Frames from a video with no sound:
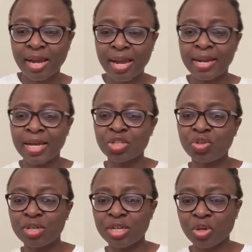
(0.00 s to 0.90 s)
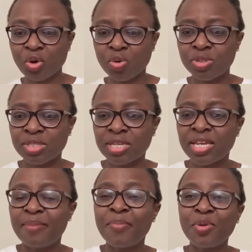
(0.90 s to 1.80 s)
can actually cause
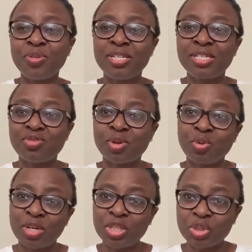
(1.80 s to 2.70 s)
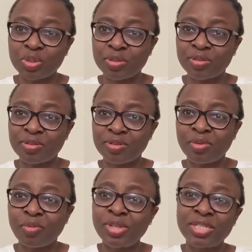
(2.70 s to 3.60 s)
immune dysregulation,
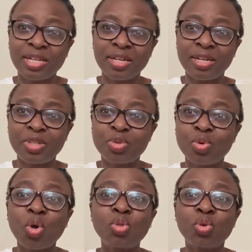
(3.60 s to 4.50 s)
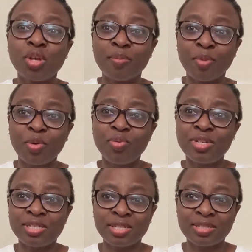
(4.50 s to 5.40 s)
which then leads to autoimmune
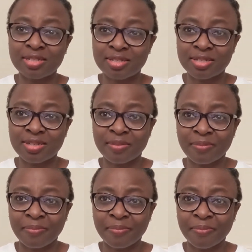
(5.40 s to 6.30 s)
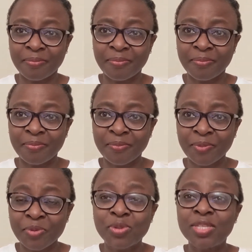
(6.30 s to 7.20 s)
diseases.
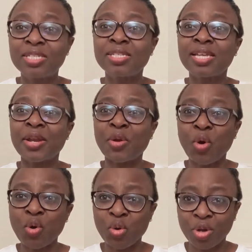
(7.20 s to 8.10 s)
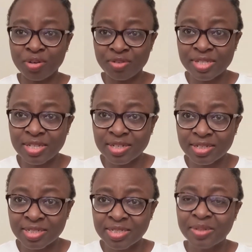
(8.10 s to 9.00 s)
So this is an ongoing
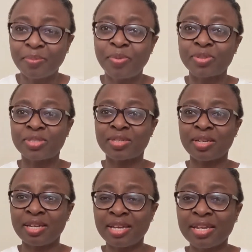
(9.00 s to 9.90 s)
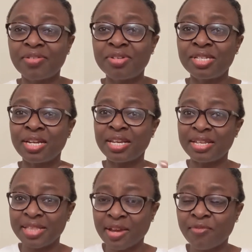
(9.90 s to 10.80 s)
research, but
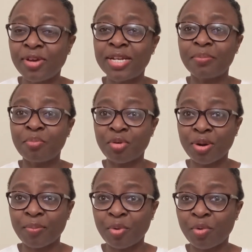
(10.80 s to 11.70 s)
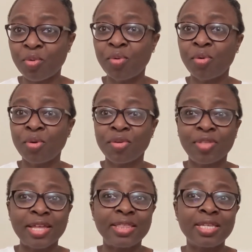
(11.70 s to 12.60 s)
increasingly they're finding more and more
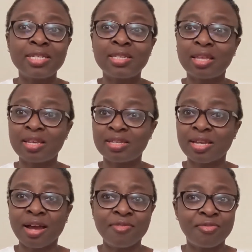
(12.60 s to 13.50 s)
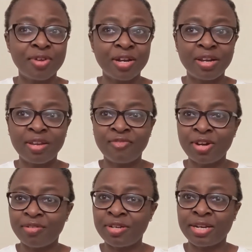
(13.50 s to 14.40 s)
that these things are very,
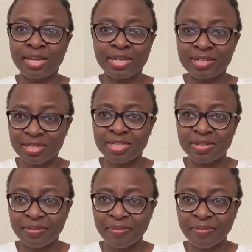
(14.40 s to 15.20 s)
very linked.